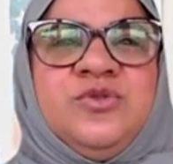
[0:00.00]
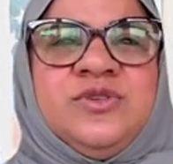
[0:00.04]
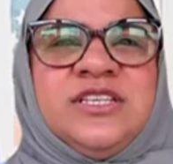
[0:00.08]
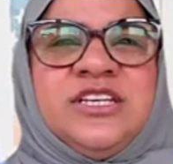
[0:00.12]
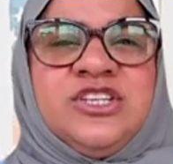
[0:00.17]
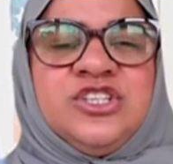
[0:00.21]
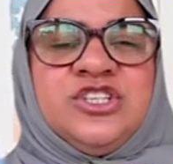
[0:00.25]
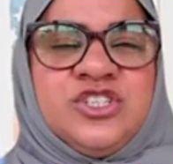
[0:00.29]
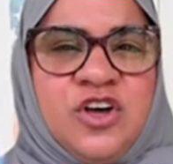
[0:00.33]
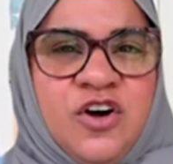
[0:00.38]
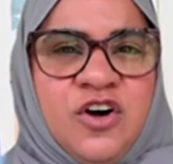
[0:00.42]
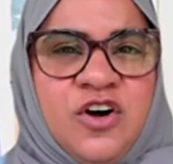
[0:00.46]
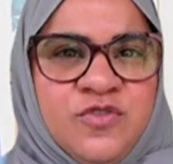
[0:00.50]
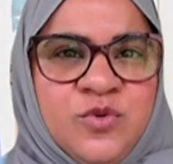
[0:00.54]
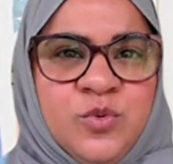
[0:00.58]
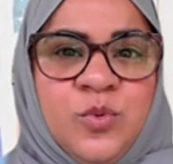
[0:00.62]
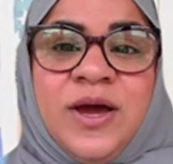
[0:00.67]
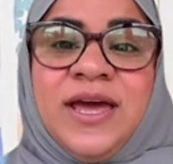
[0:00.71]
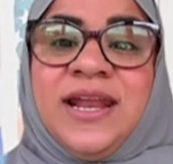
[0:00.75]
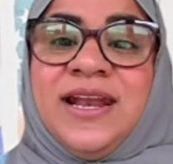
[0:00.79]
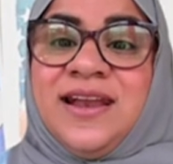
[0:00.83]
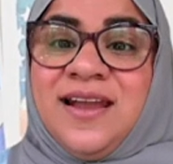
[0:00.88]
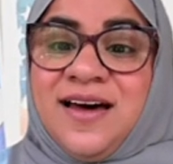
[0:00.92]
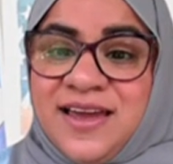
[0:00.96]
And when you
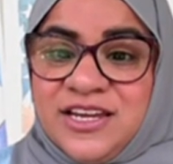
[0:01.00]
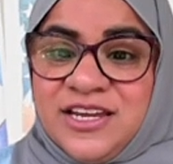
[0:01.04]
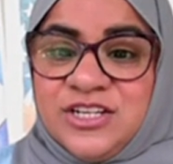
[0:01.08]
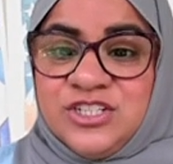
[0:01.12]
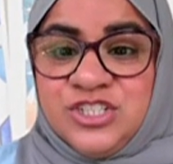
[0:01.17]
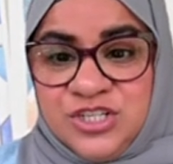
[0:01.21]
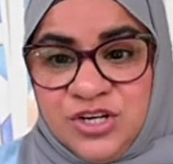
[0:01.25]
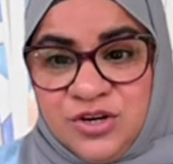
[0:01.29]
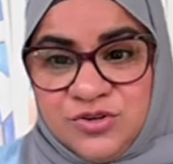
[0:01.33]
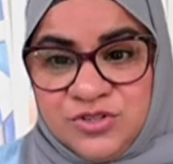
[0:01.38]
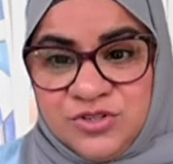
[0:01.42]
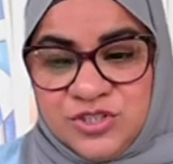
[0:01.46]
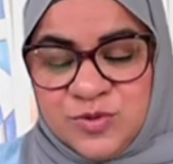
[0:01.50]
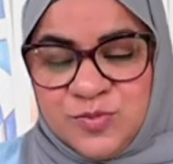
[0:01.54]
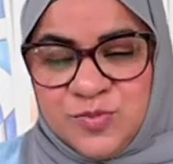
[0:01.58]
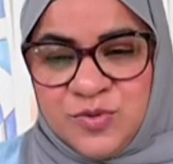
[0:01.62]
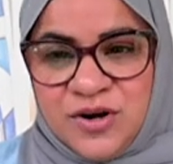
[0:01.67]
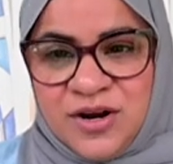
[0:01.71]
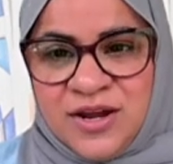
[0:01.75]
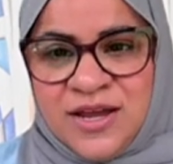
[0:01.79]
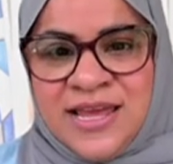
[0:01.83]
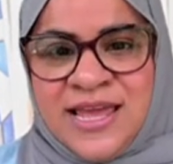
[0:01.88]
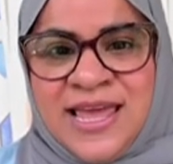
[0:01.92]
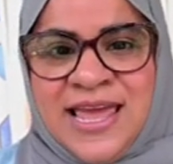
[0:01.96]
start using
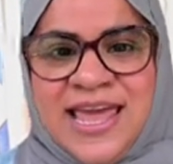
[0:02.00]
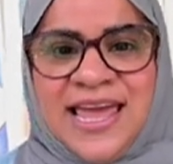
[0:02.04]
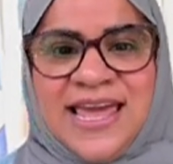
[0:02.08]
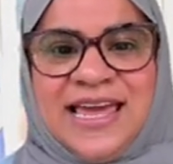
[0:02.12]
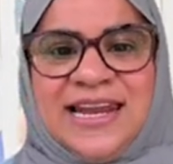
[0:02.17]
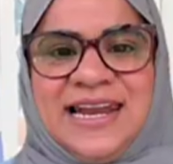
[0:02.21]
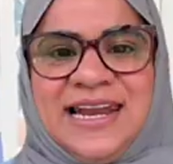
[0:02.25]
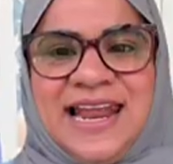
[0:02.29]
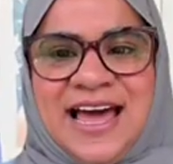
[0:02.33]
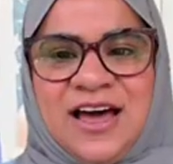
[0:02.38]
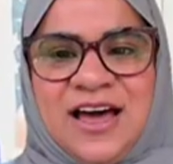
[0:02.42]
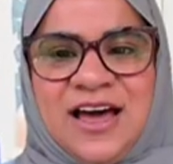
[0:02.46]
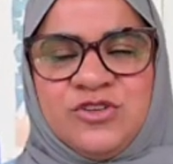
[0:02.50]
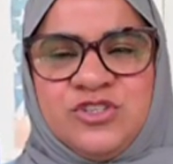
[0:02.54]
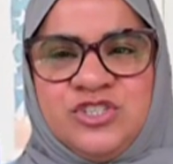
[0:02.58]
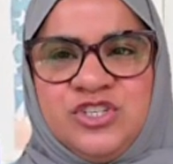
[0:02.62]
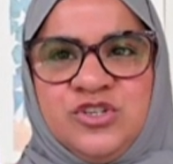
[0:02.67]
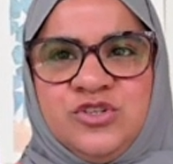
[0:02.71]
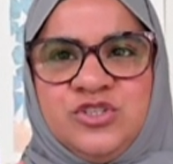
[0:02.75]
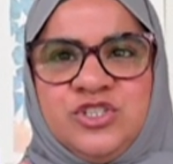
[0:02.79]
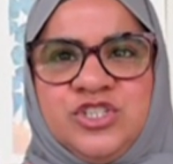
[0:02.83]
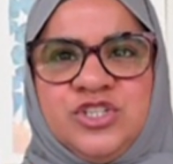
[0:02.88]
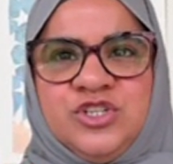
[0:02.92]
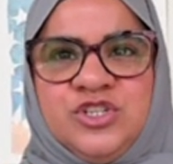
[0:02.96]
software like
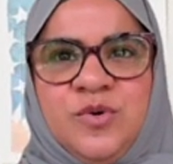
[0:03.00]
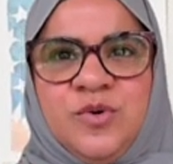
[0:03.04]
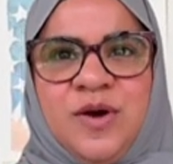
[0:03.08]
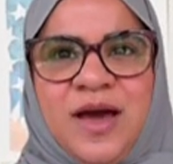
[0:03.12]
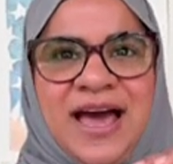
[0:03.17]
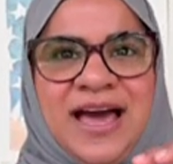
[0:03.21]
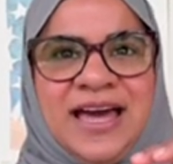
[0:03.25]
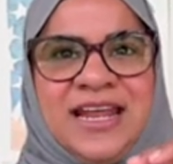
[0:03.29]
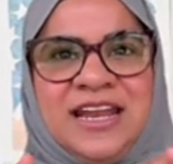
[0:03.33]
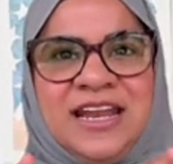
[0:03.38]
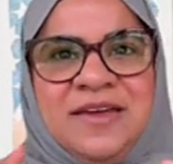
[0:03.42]
GeoGebra,